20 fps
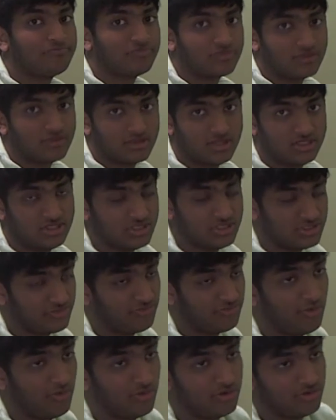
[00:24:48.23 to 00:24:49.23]
This is
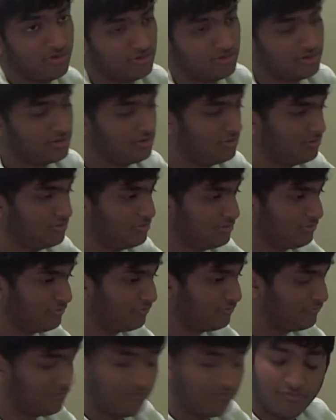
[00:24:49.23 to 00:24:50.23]
for your
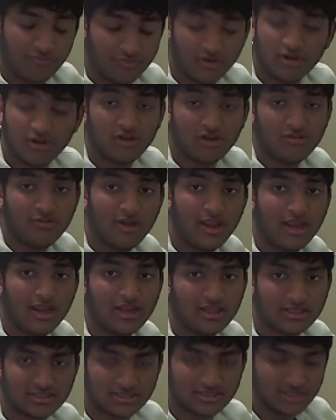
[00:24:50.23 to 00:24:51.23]
furry
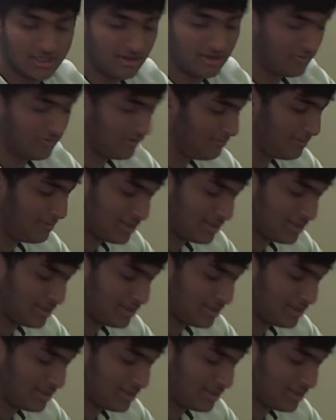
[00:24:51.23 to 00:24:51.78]
rating stuff, and I'm like,